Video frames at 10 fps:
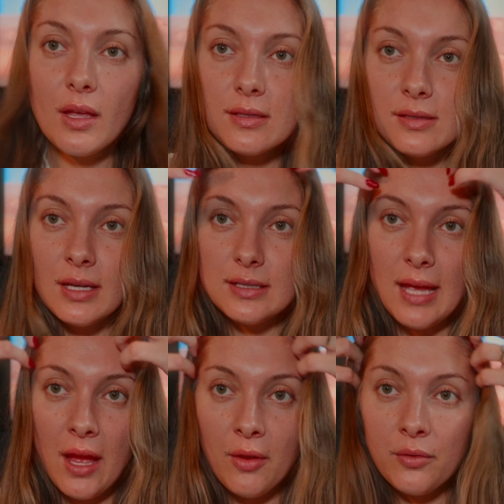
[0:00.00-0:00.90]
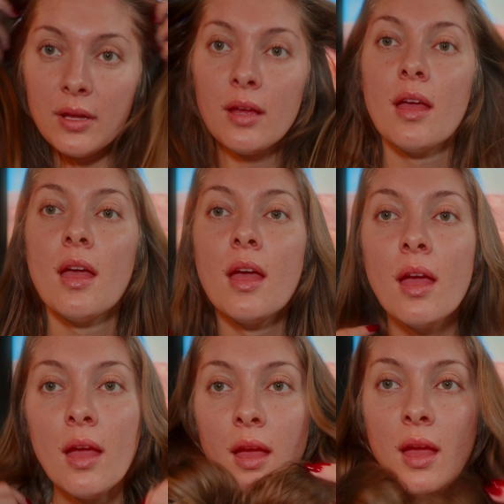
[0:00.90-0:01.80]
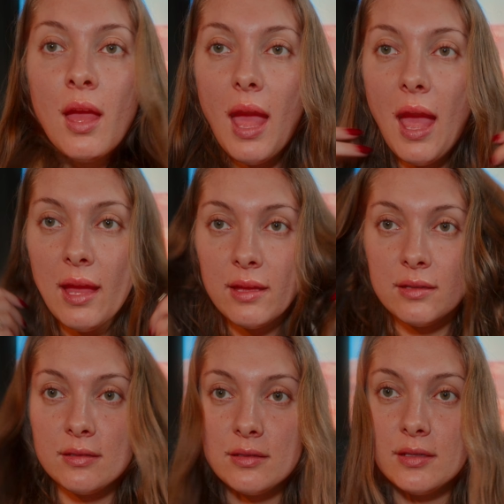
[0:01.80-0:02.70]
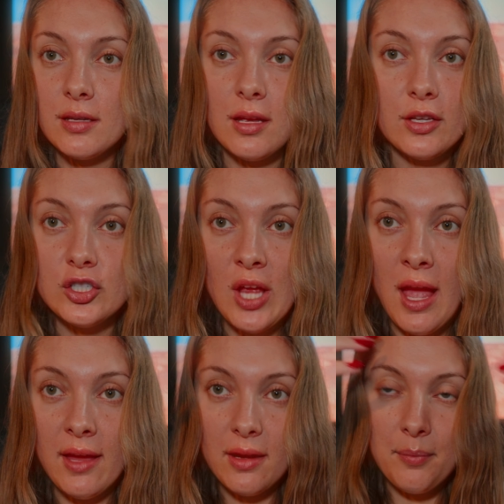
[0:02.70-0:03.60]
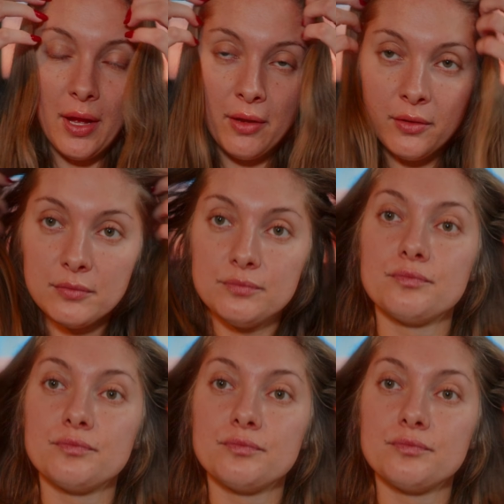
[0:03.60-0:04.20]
sit down and chat about